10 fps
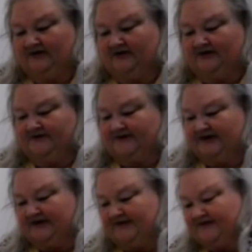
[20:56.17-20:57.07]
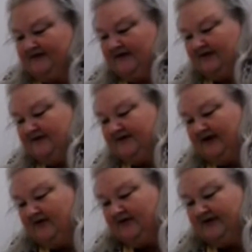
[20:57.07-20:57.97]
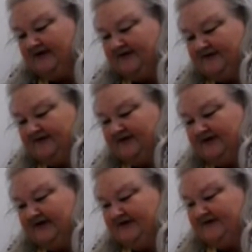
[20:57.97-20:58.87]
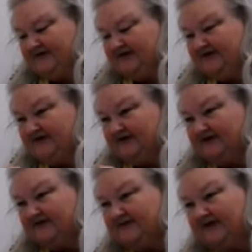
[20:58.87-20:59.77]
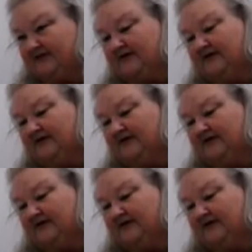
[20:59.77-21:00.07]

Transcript: Usually it's January that's the chilliest, but it's been